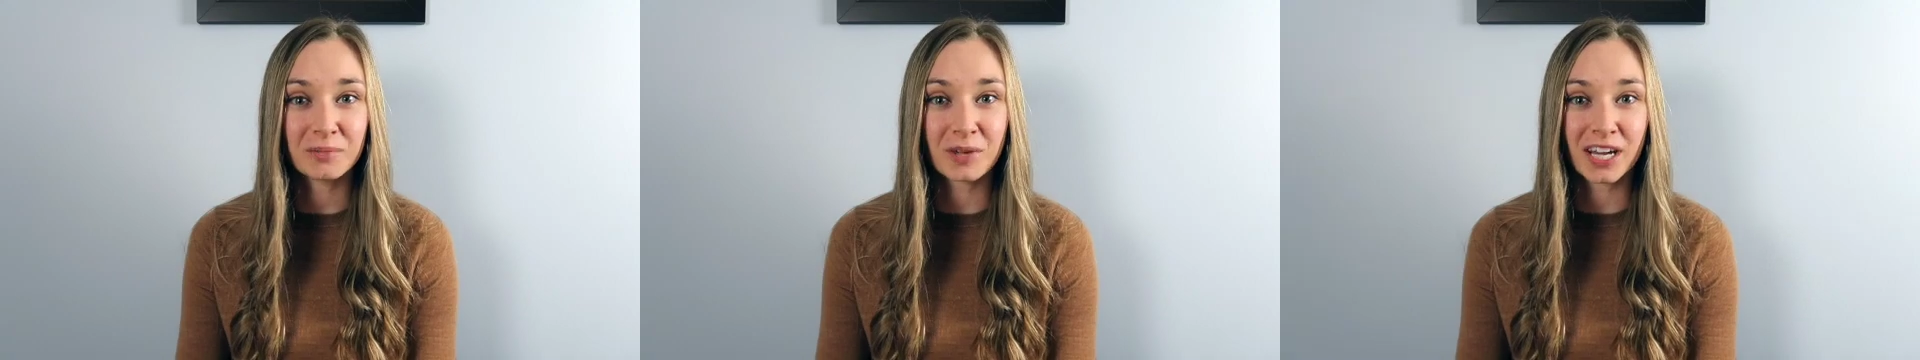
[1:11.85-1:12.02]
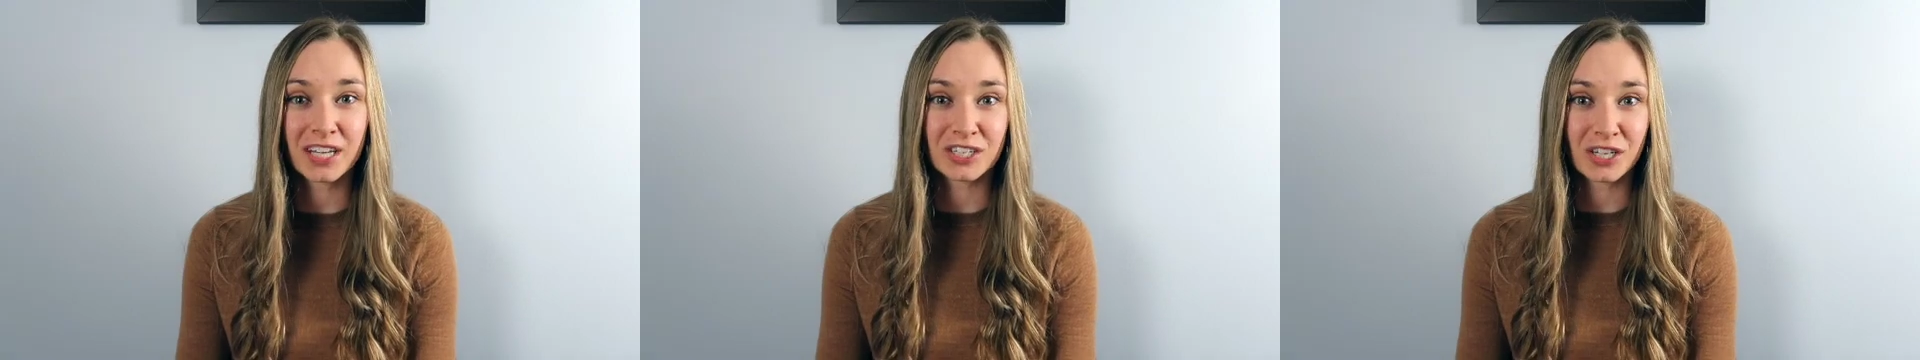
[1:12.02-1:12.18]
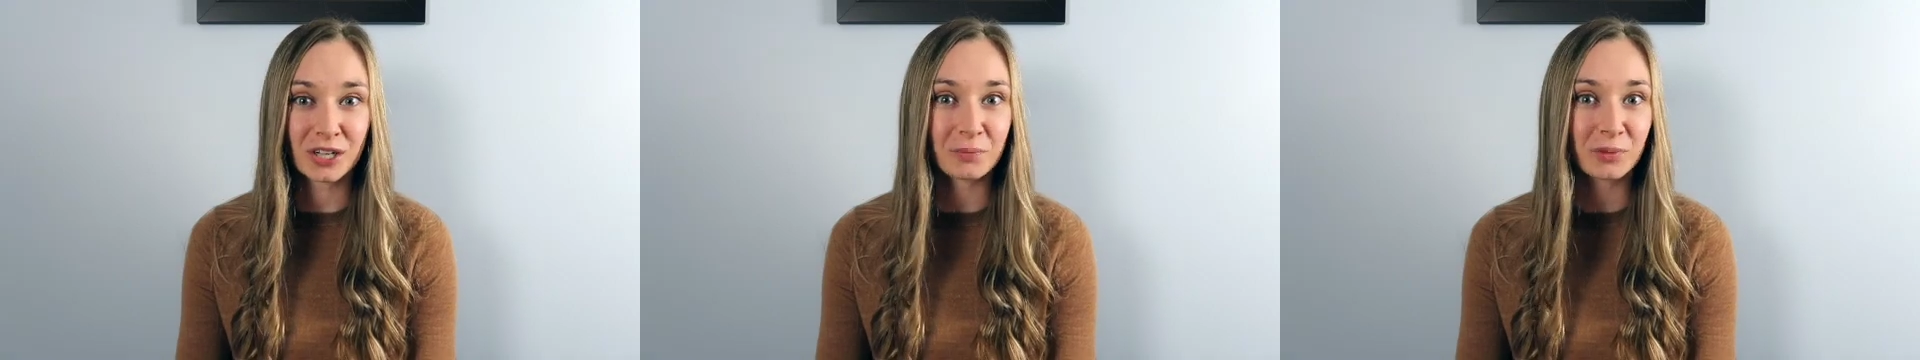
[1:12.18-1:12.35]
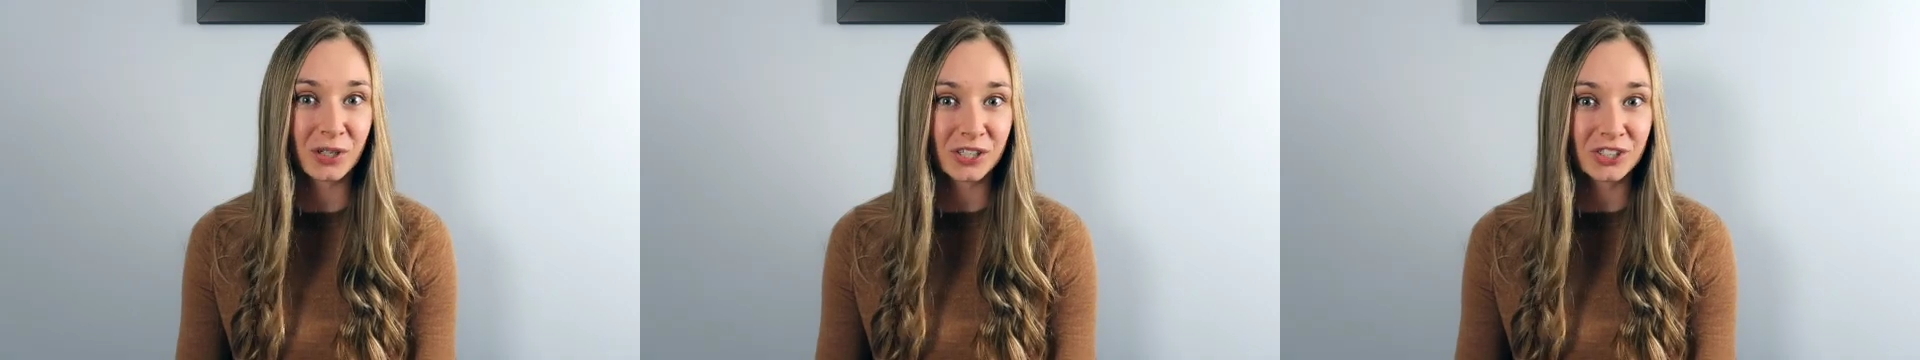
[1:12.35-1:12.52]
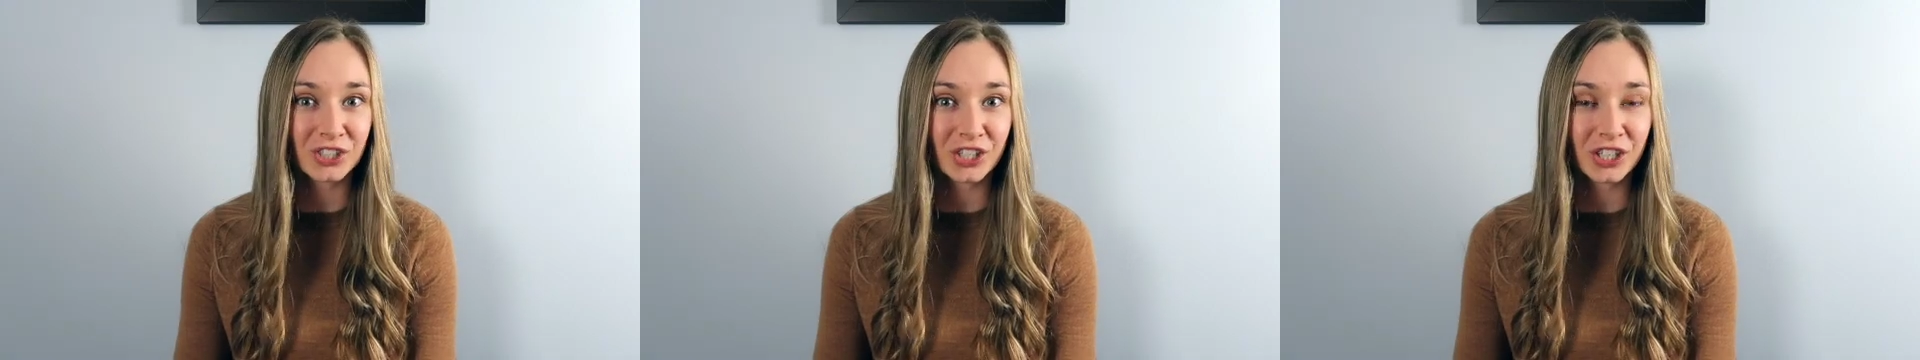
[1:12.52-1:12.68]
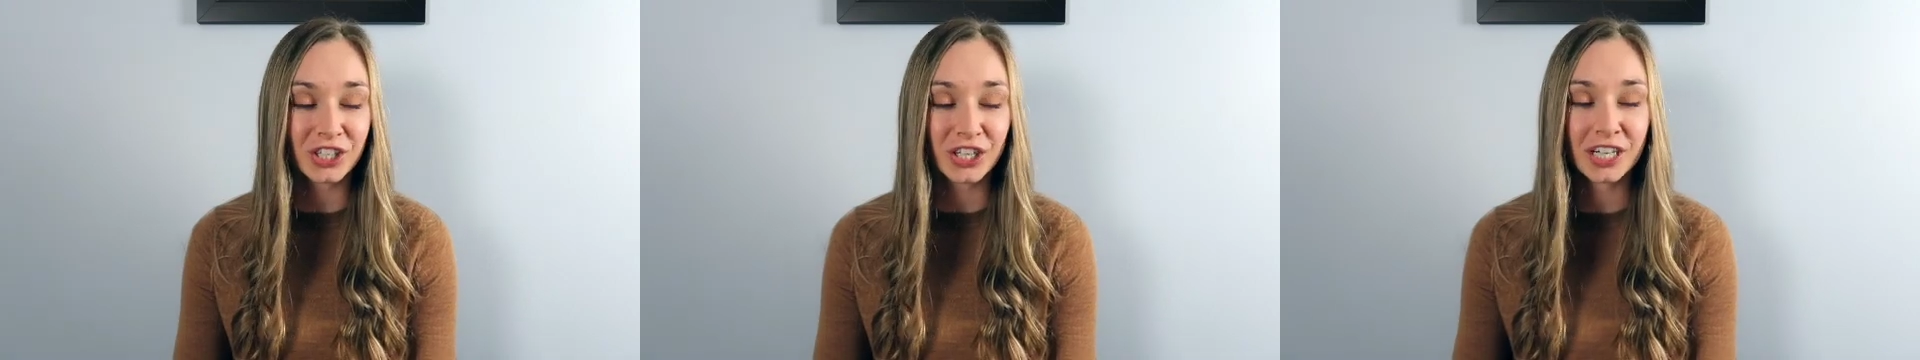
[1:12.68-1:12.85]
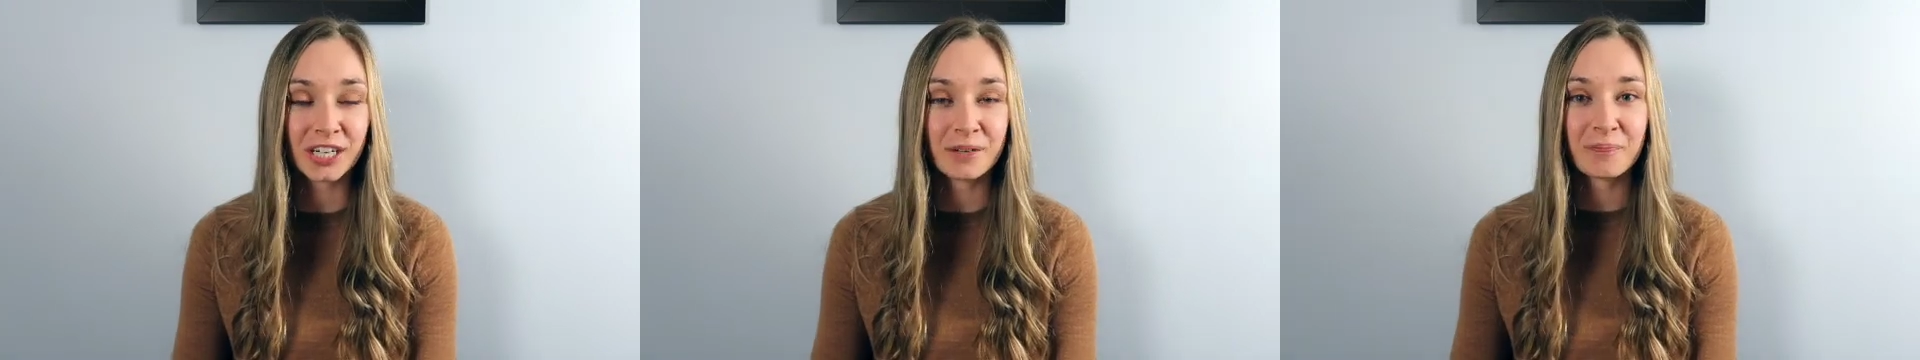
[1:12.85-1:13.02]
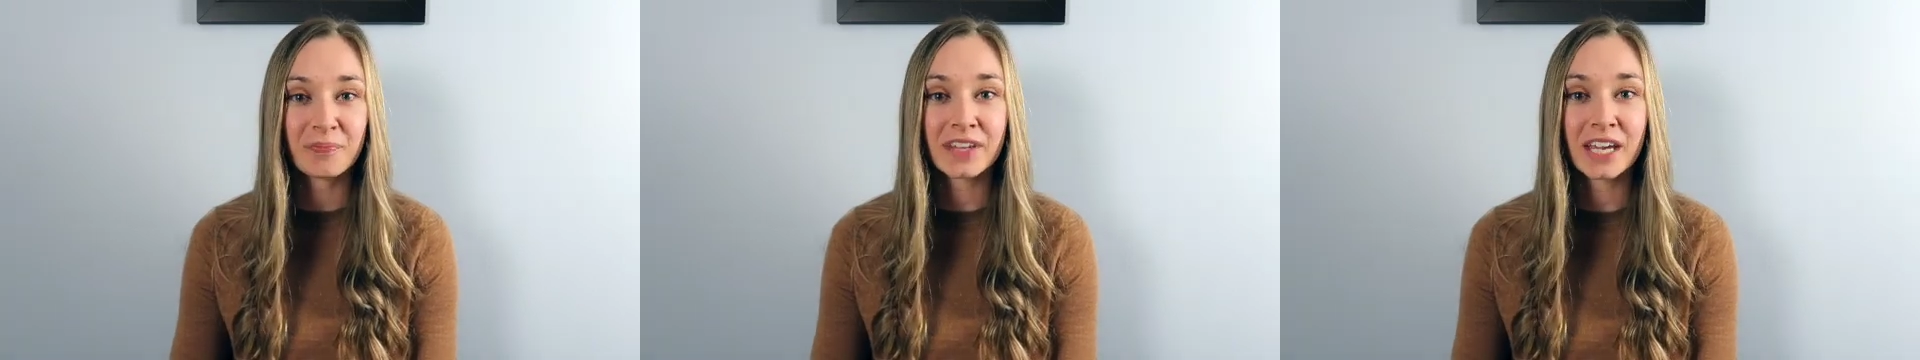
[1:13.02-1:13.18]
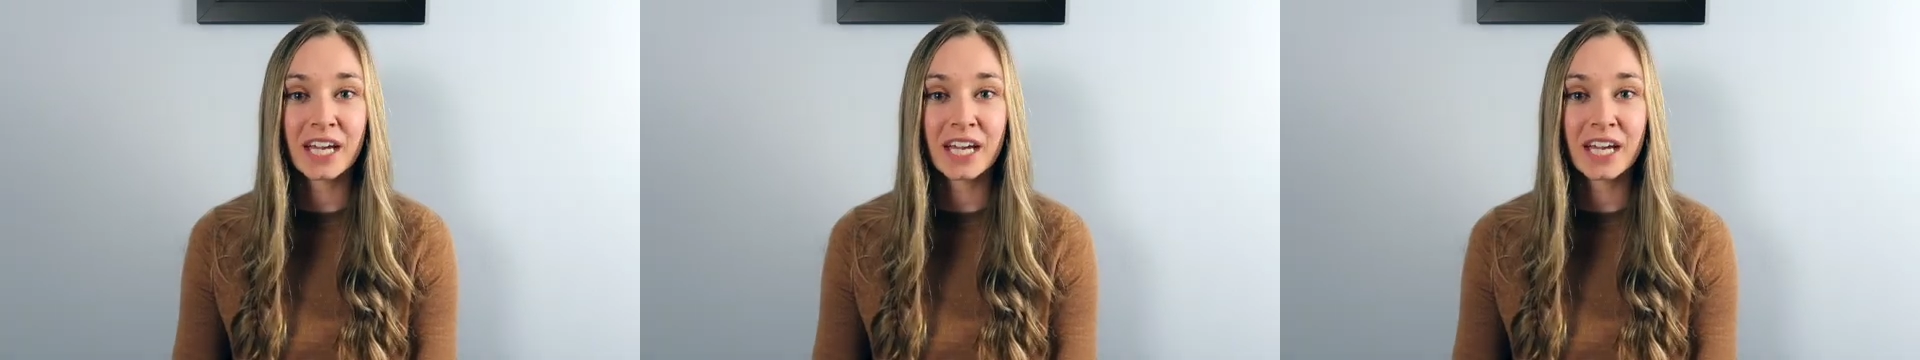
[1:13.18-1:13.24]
as our blood sugar